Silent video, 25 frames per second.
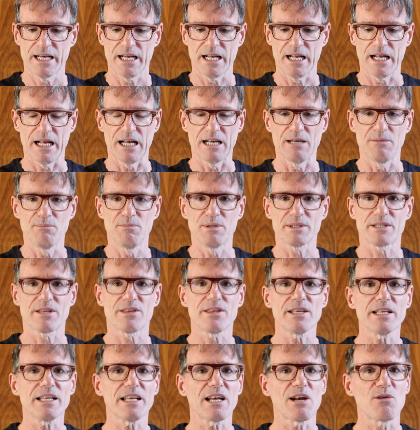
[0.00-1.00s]
But the
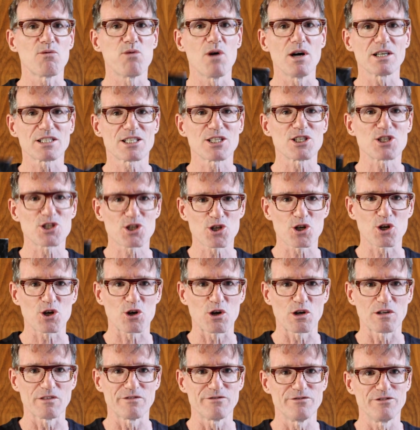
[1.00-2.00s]
thing that I wasn't
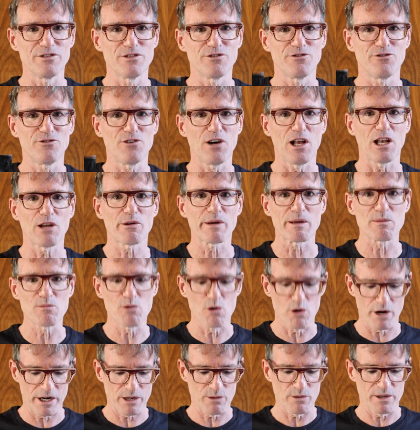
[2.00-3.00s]
sure of, the following
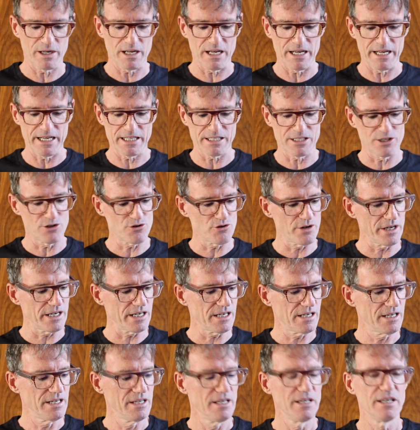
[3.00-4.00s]
morning when I had to
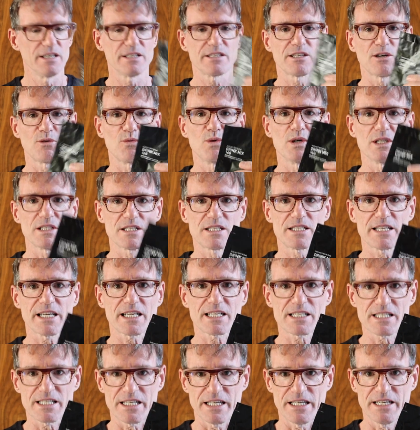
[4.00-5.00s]
drink the
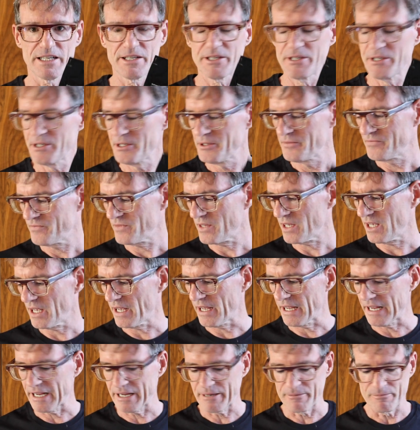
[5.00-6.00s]
160,
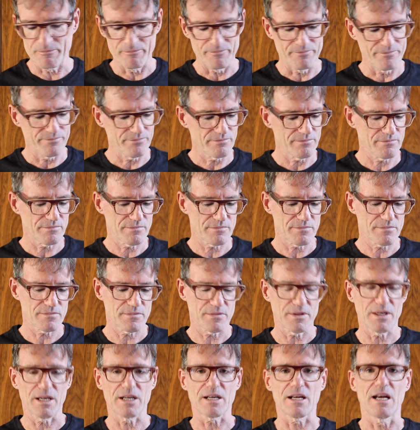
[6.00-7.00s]

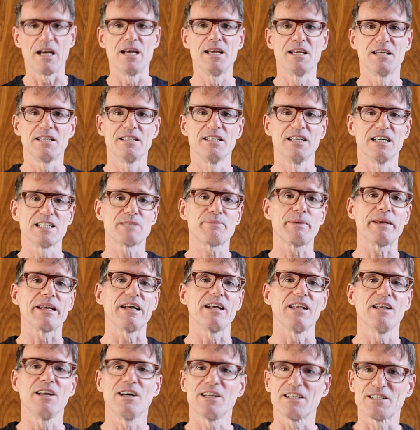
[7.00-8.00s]
I spent
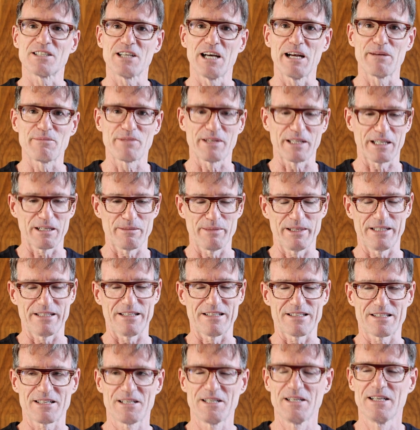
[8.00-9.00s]
a lot of time thinking about
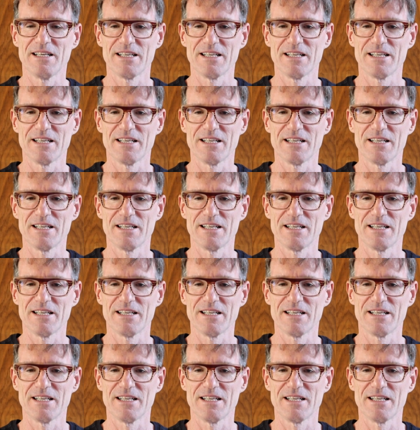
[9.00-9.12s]
this.